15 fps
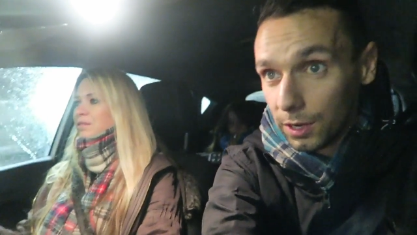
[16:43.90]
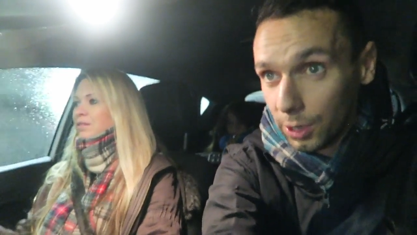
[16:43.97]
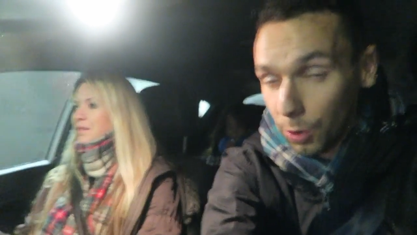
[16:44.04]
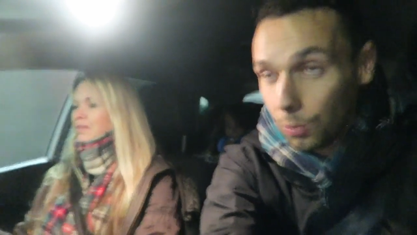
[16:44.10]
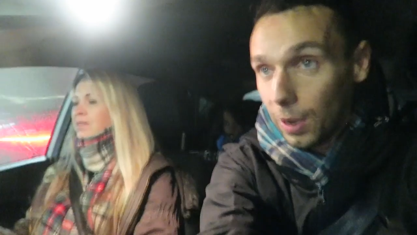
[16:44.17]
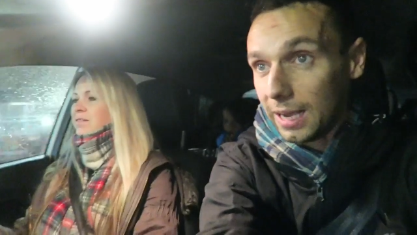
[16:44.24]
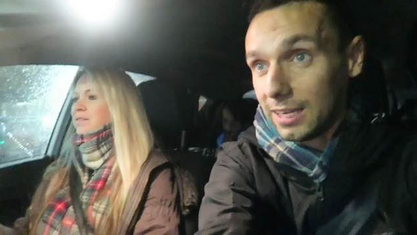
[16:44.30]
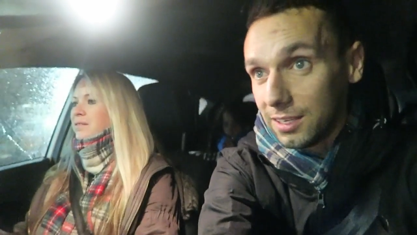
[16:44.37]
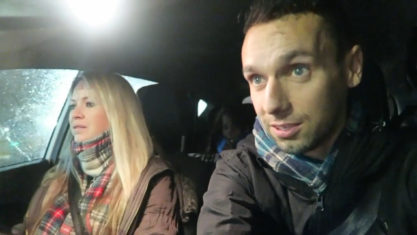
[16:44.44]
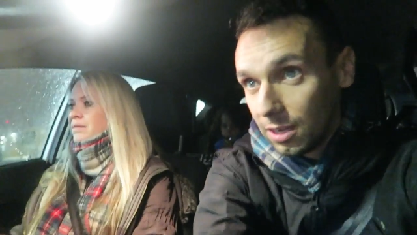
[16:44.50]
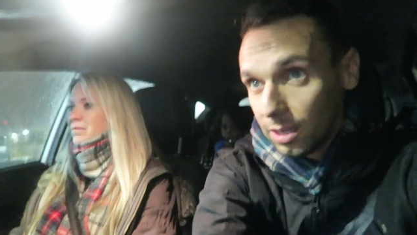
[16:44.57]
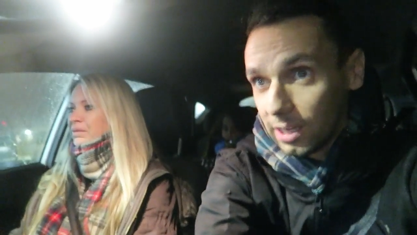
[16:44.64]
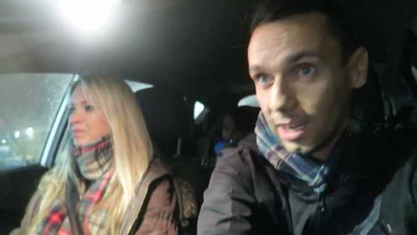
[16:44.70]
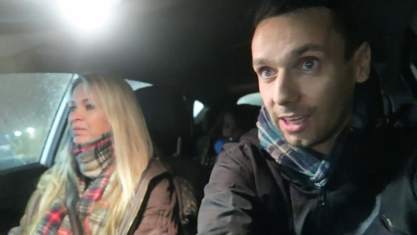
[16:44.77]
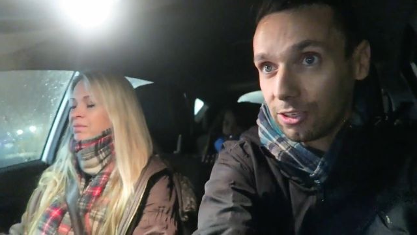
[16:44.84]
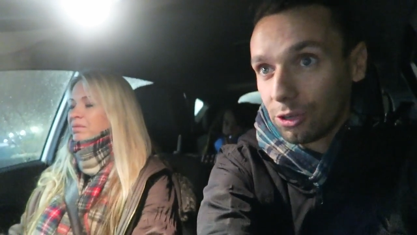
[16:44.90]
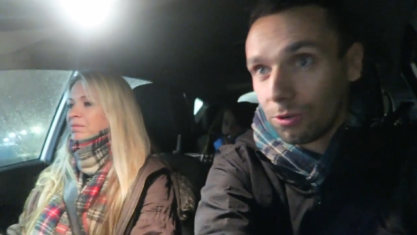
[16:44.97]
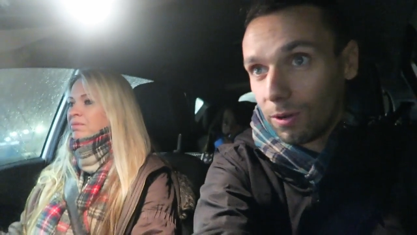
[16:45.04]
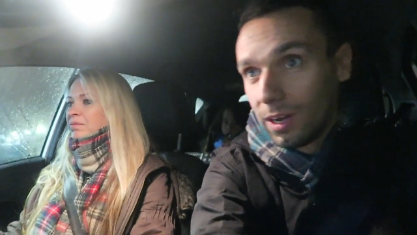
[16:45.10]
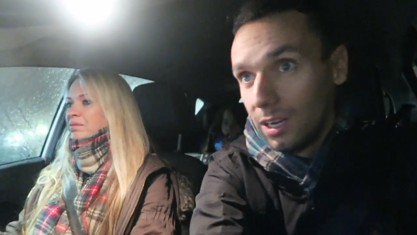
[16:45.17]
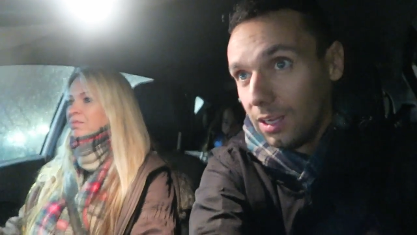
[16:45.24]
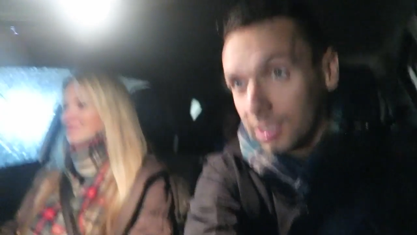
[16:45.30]
Speaker 1: and her weight
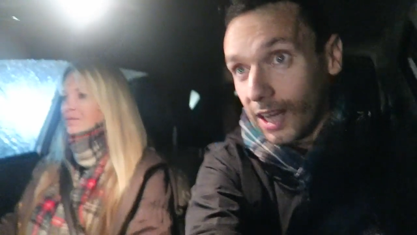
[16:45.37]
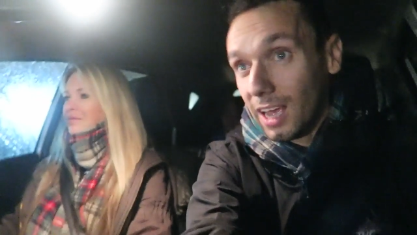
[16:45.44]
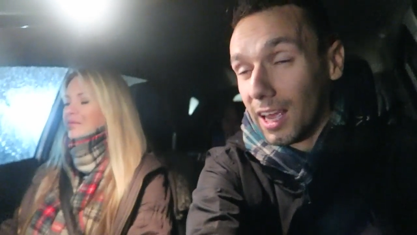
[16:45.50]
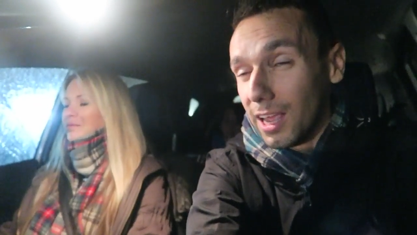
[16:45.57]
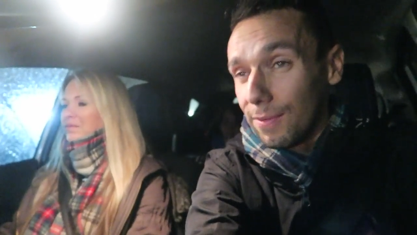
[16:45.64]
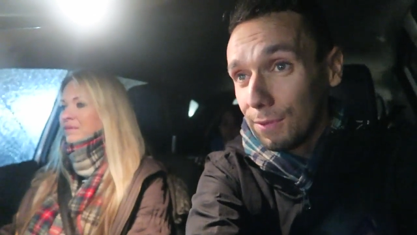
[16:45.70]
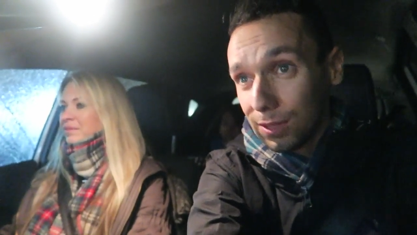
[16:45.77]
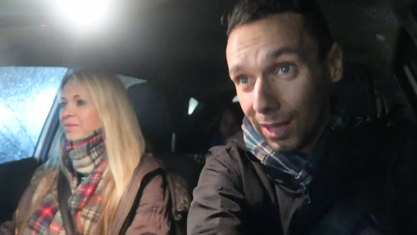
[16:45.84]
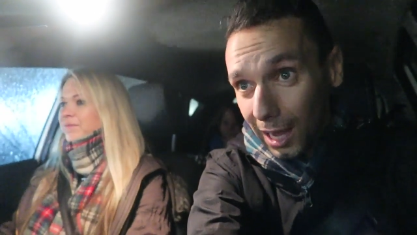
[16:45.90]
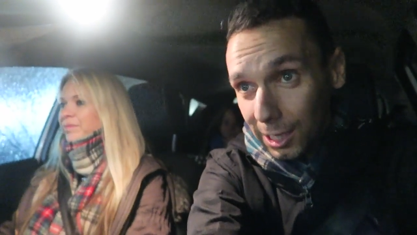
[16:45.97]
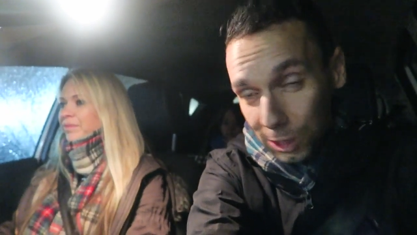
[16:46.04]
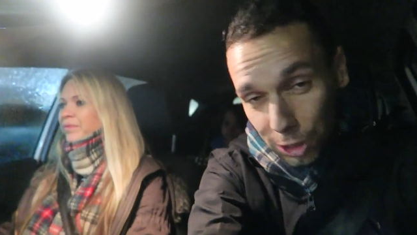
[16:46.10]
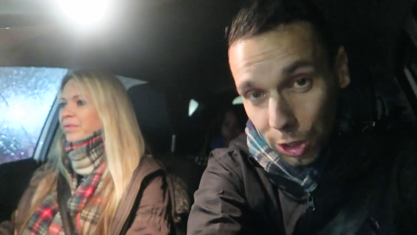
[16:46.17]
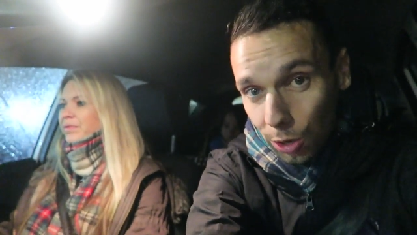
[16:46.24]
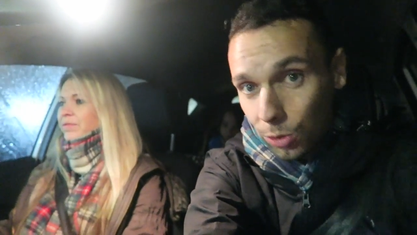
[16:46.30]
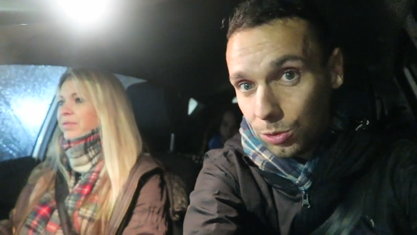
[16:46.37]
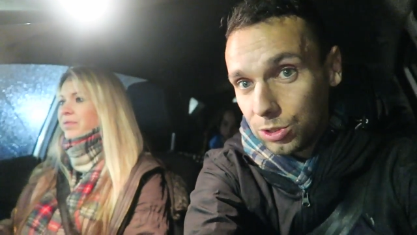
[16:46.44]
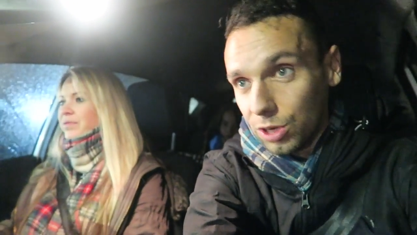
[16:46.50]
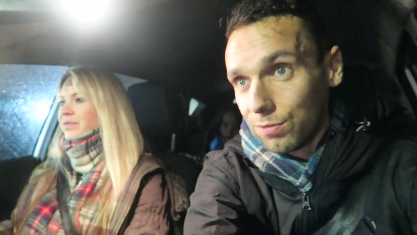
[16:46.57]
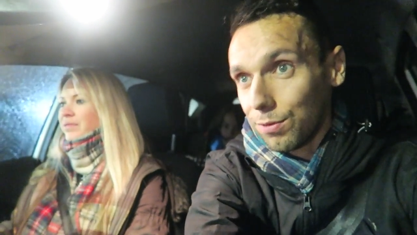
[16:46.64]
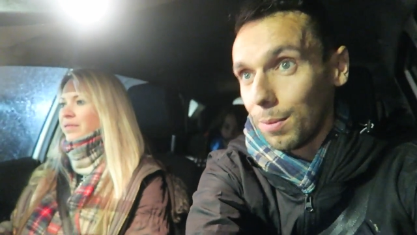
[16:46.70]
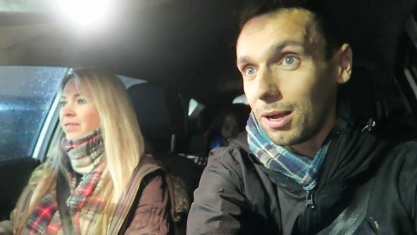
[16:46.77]
category. Yeah, even they knew
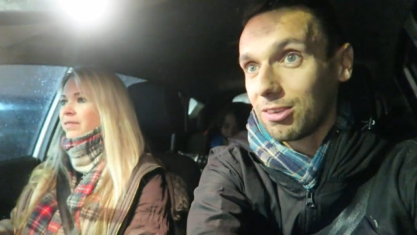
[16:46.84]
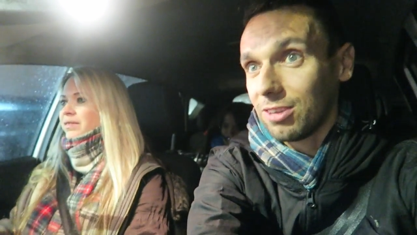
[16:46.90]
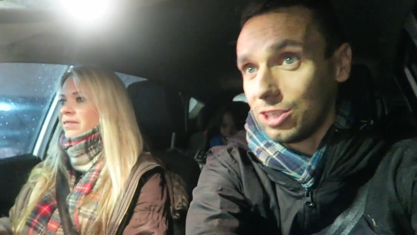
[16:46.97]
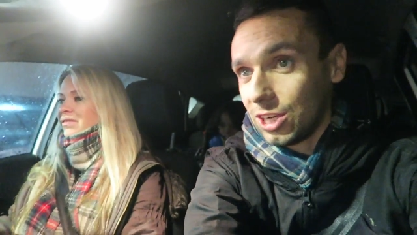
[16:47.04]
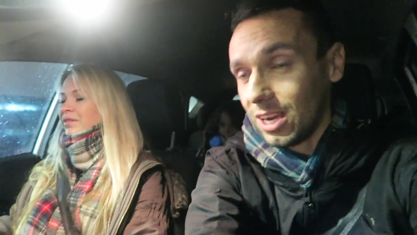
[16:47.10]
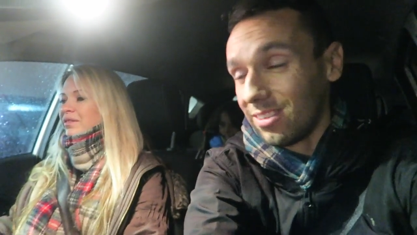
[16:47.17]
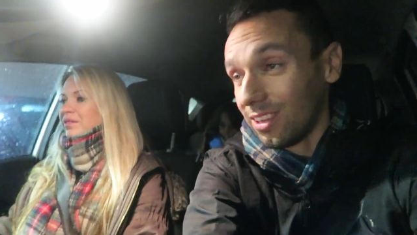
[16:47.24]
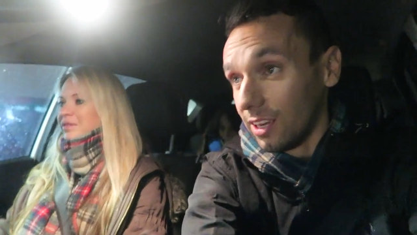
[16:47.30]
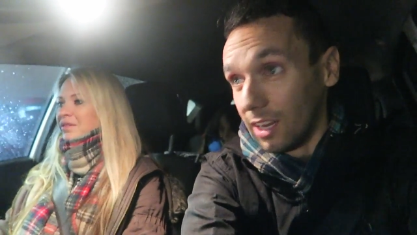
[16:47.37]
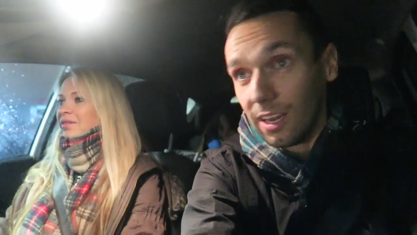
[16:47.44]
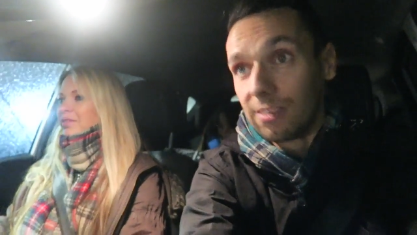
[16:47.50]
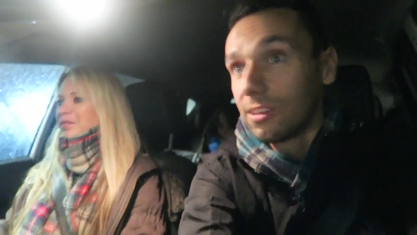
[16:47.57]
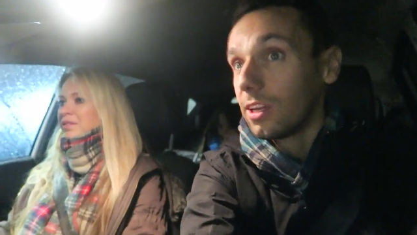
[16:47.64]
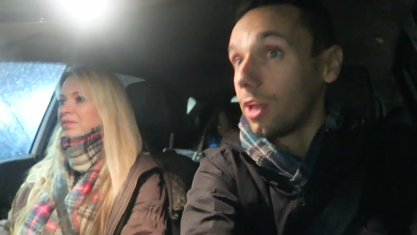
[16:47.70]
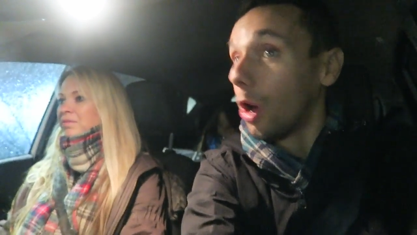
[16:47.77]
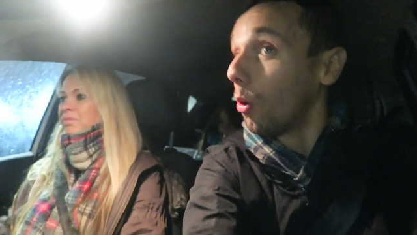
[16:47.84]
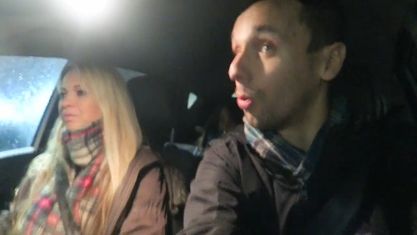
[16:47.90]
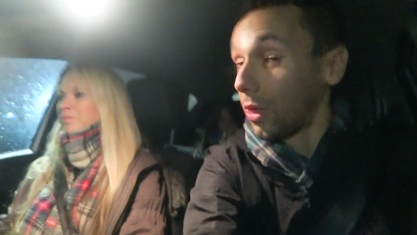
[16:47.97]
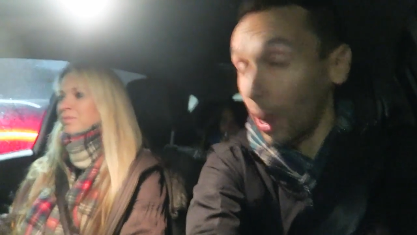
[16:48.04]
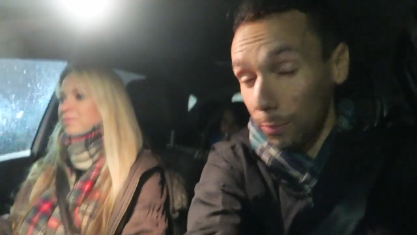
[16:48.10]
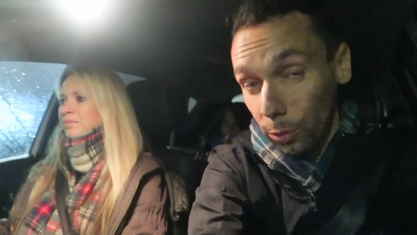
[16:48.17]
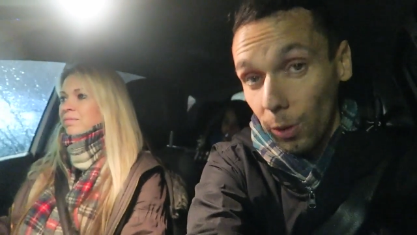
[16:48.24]
just from us suggesting it, they said, oh,
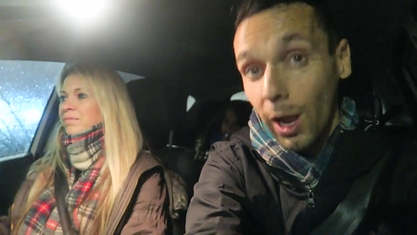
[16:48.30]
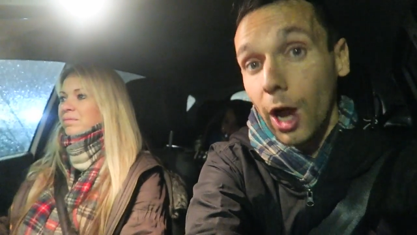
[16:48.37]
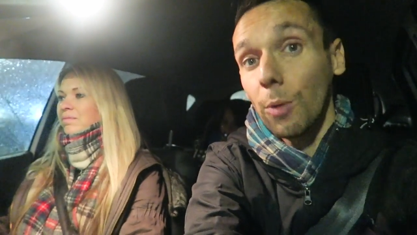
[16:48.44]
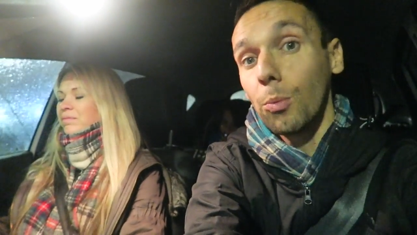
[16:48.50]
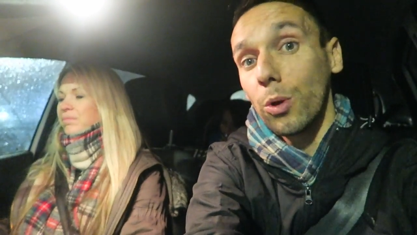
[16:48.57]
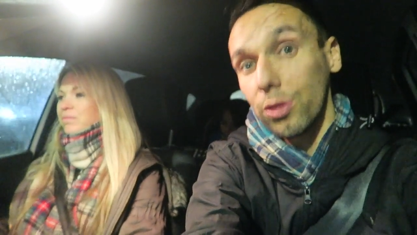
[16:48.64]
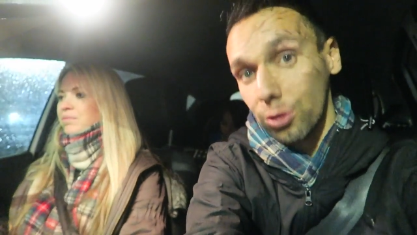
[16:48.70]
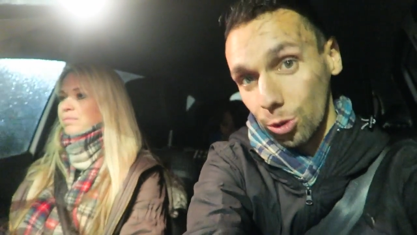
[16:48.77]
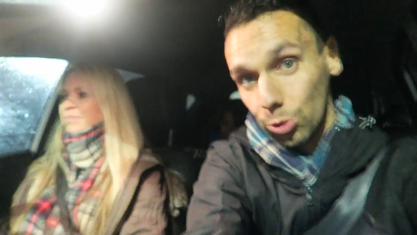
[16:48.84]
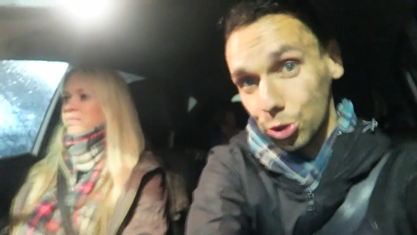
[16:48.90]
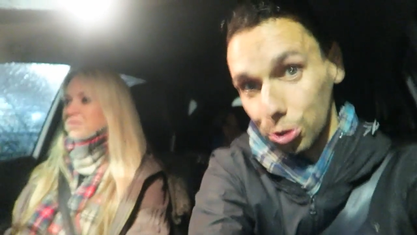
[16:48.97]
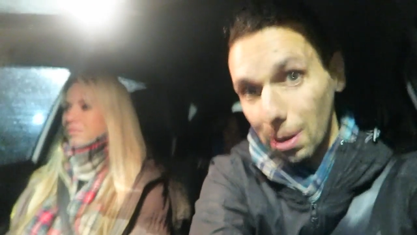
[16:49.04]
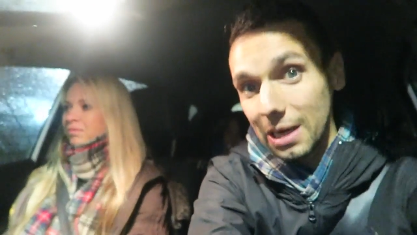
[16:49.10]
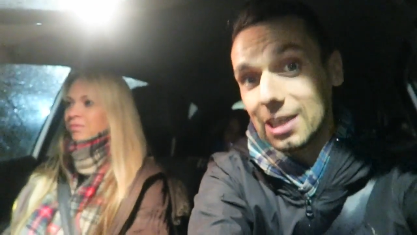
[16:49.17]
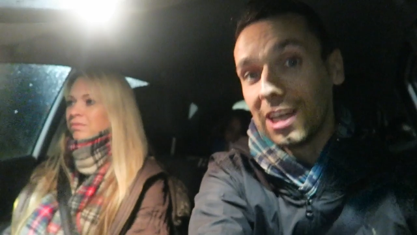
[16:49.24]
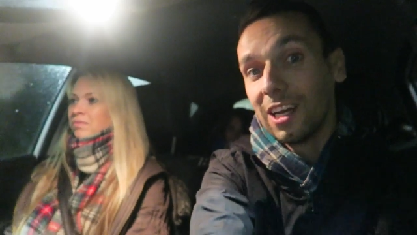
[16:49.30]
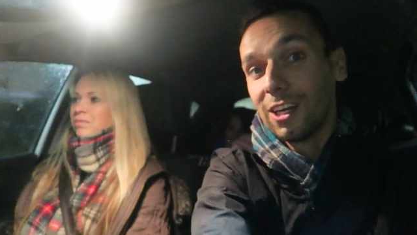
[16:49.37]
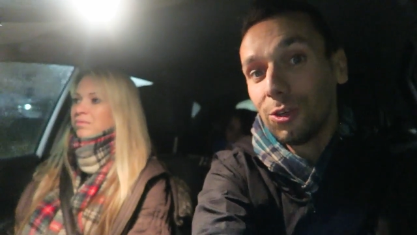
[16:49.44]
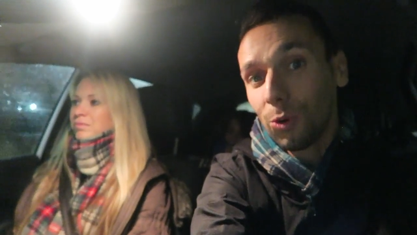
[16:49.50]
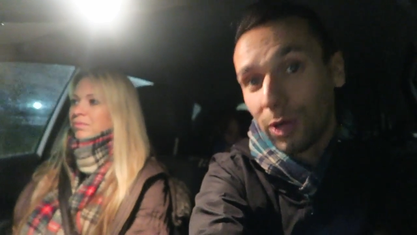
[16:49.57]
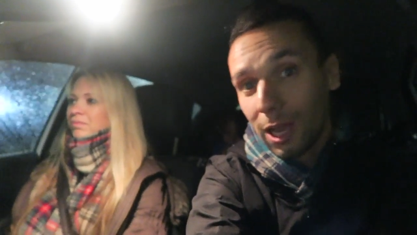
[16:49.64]
that will help with your training and your